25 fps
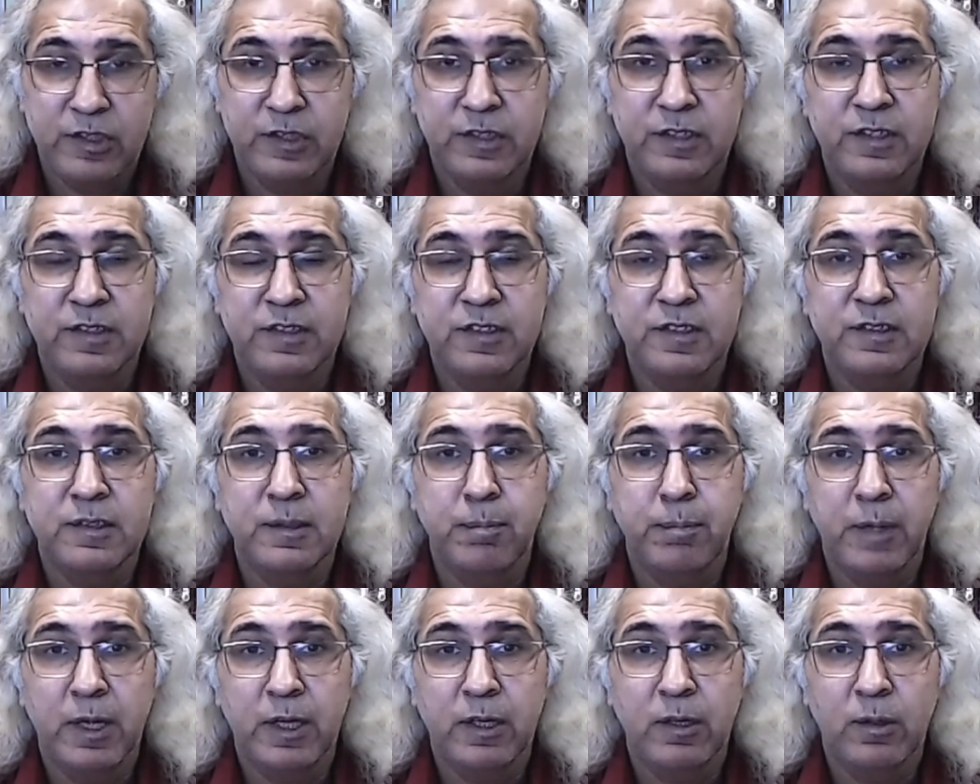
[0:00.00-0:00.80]
This is a
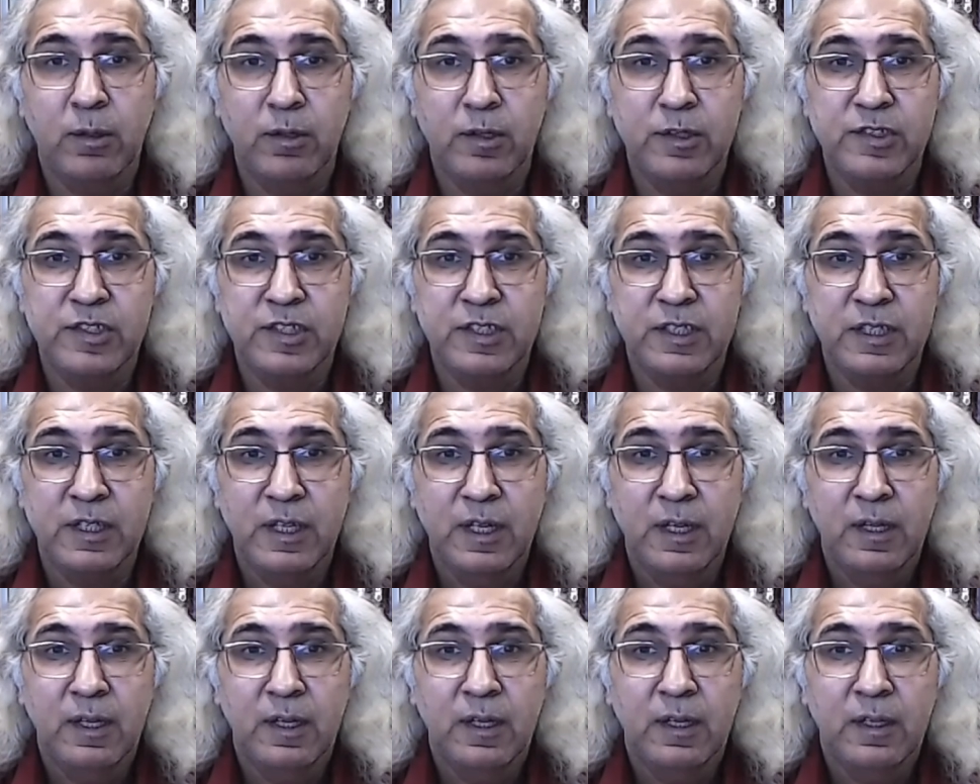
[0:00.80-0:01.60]
pedagogy
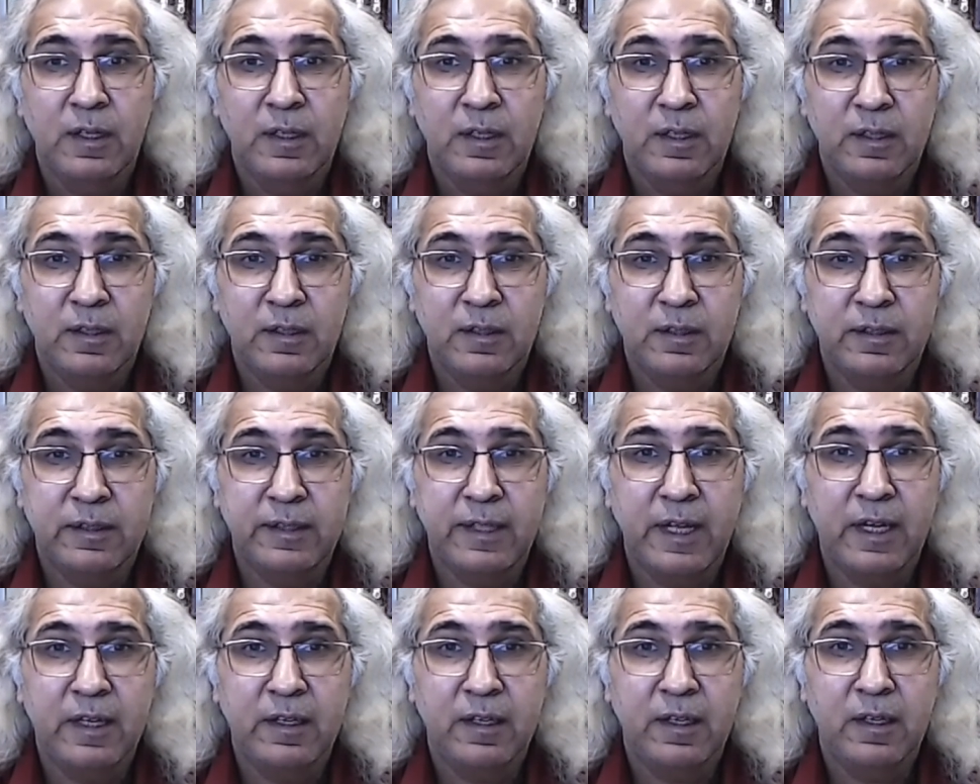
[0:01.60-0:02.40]

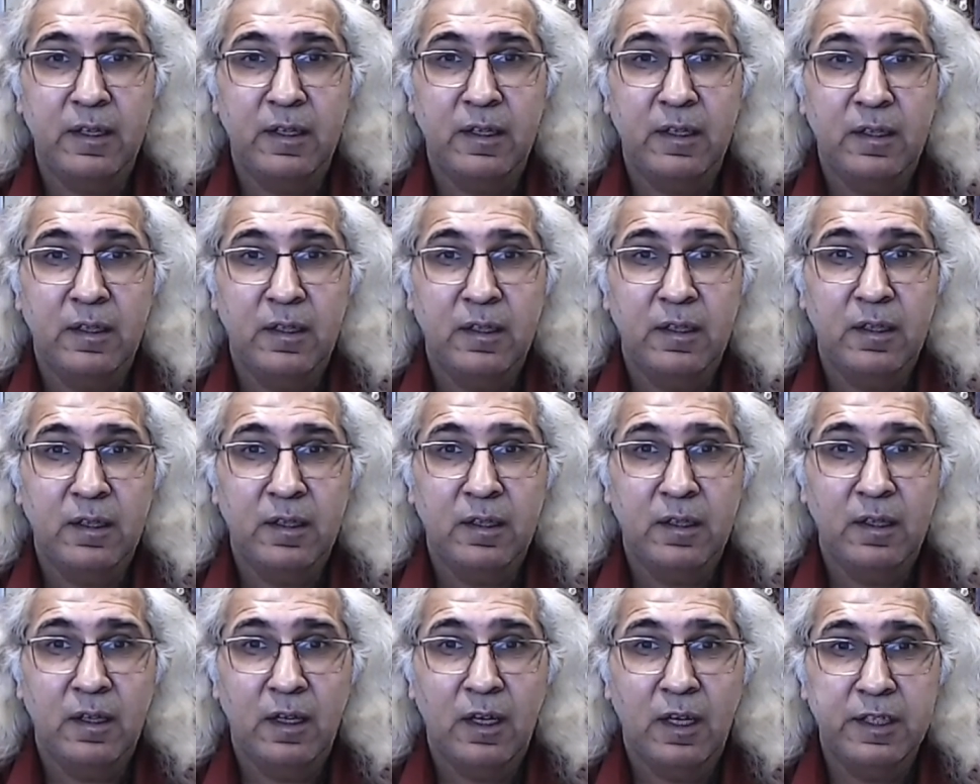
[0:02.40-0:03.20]
that
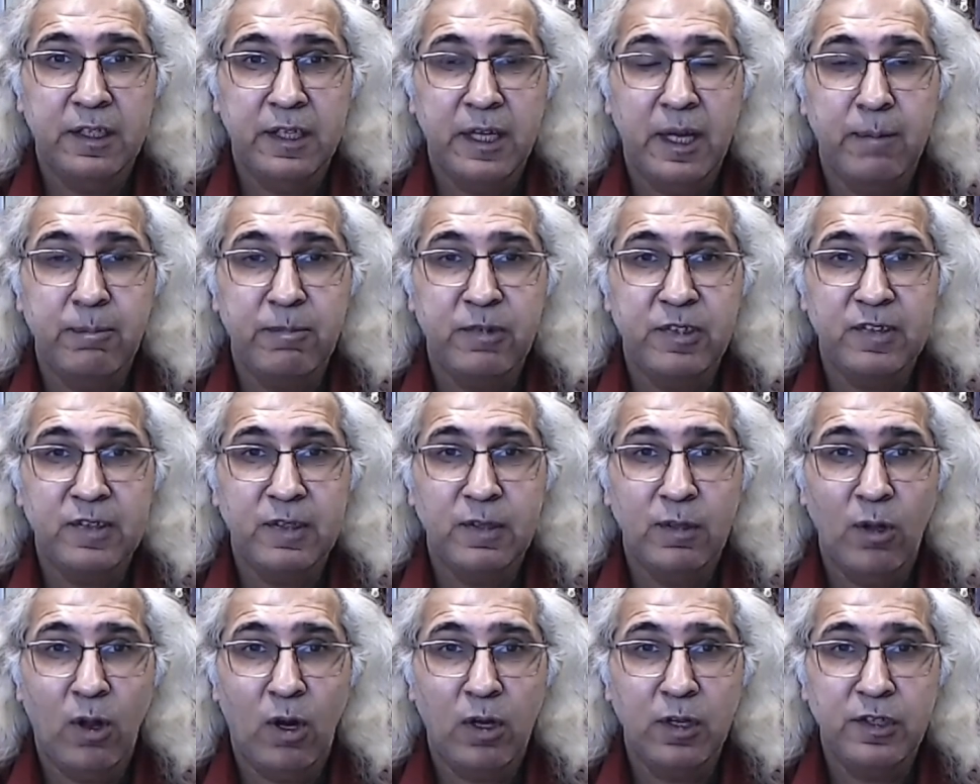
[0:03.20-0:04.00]
attempts
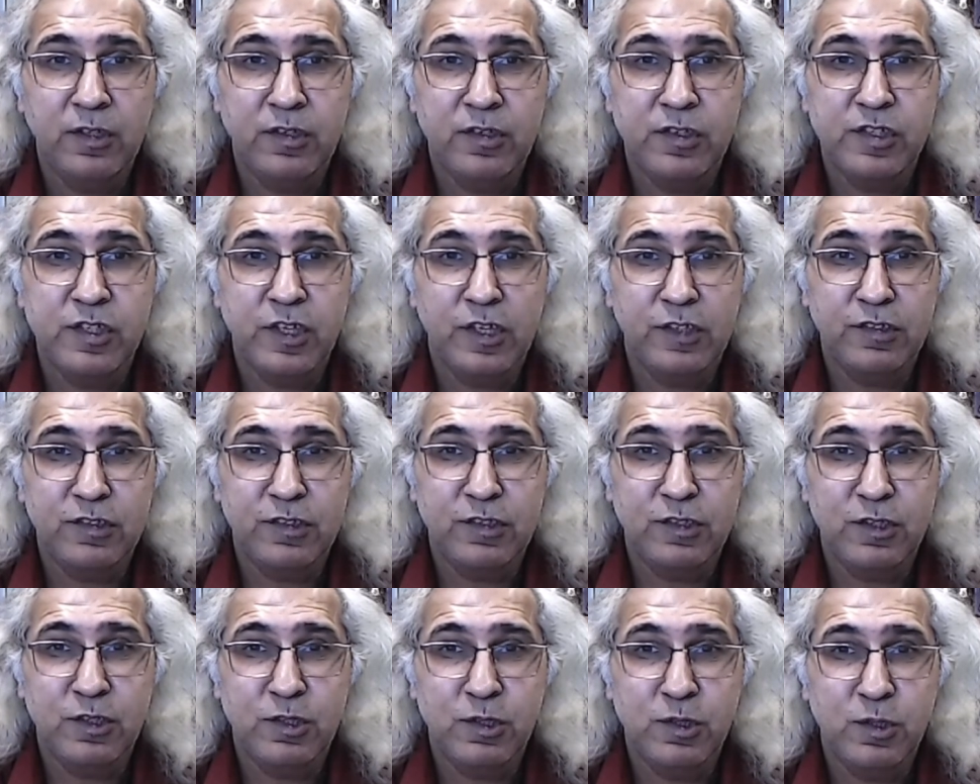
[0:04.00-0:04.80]
not
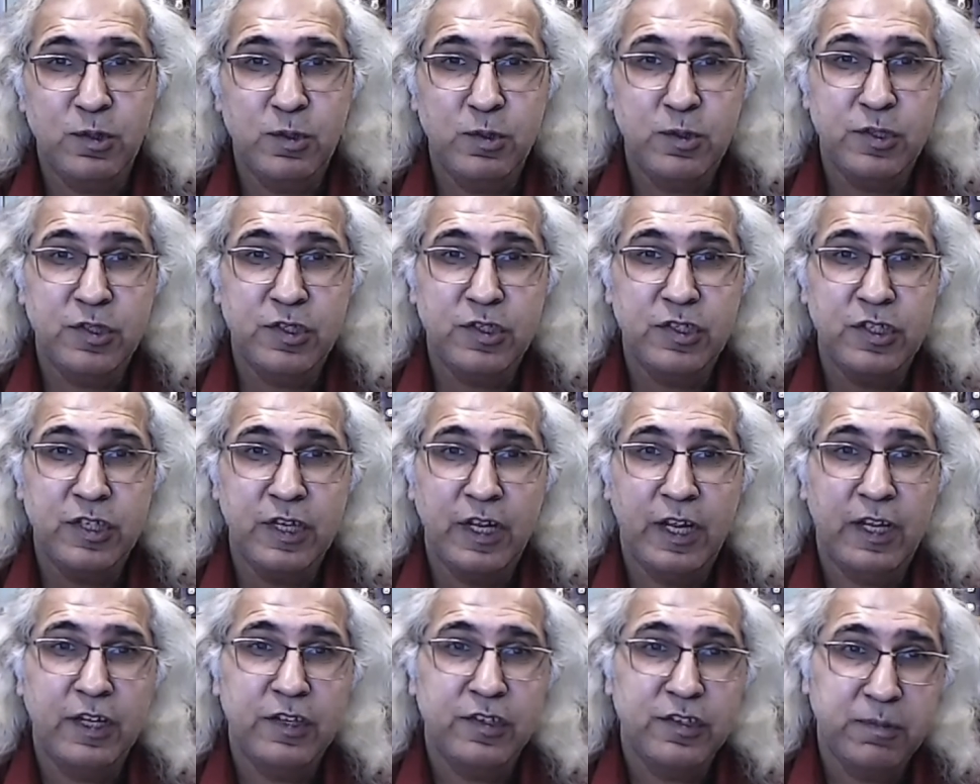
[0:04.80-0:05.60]
just to
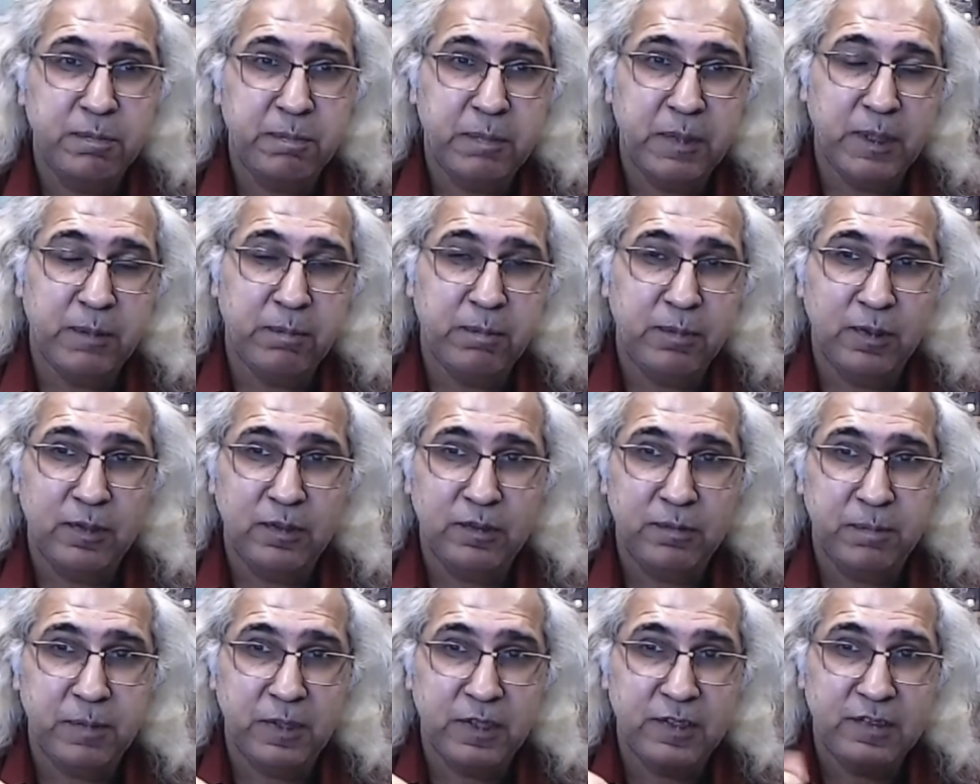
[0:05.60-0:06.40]
change
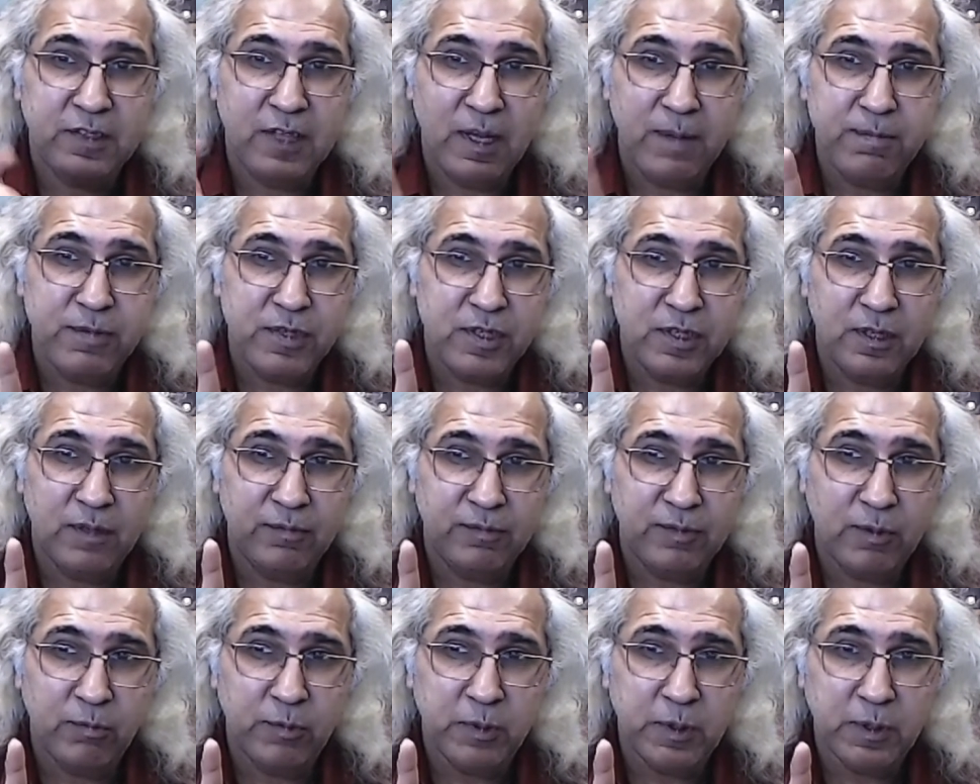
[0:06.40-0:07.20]
people's perception of
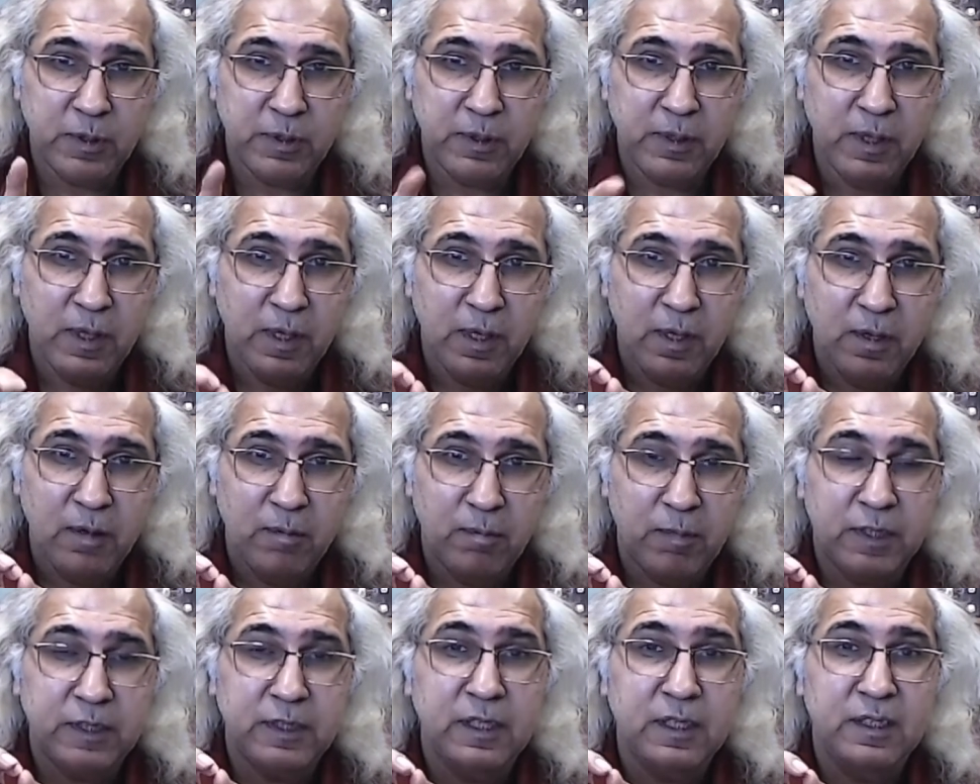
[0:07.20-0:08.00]
the world,
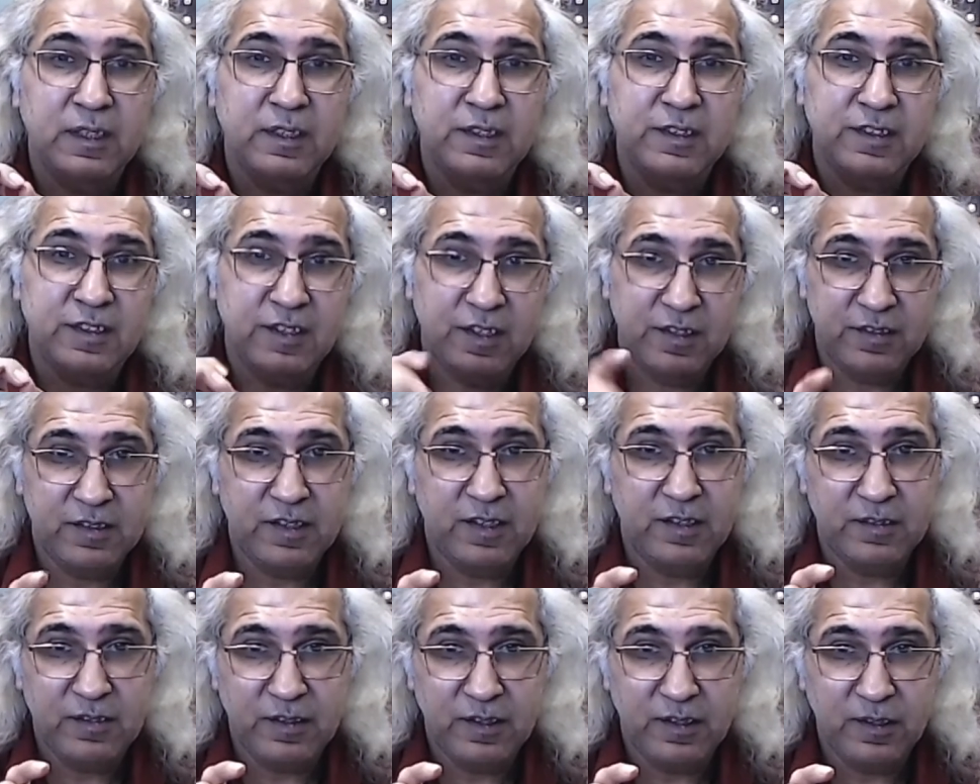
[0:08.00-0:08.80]
but their
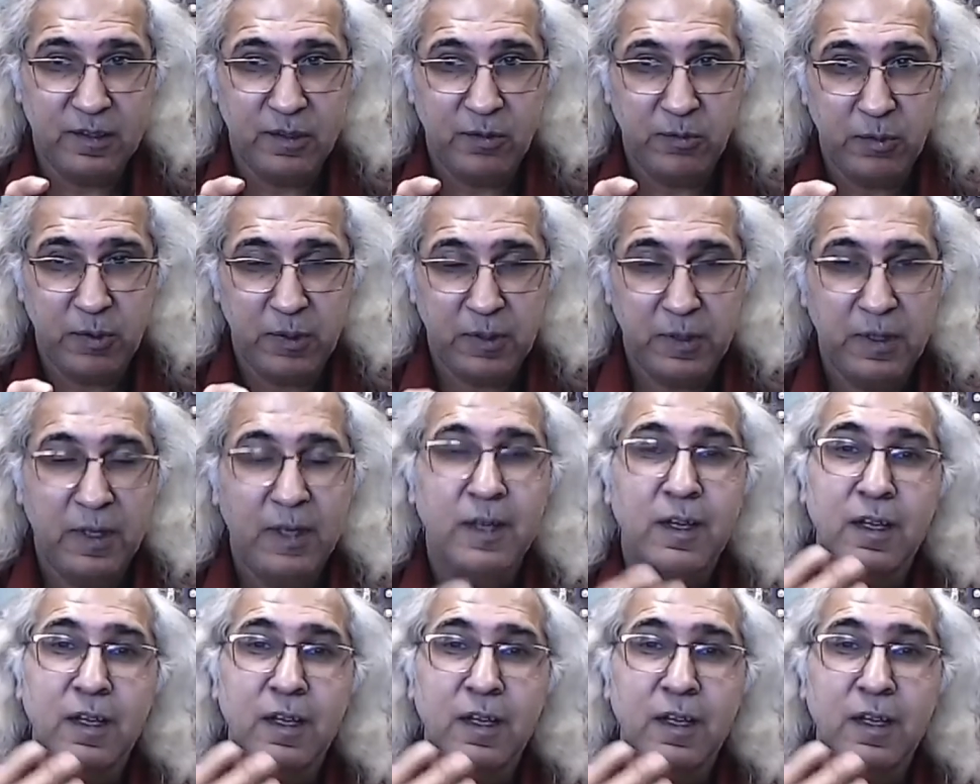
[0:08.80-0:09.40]
existence in the world.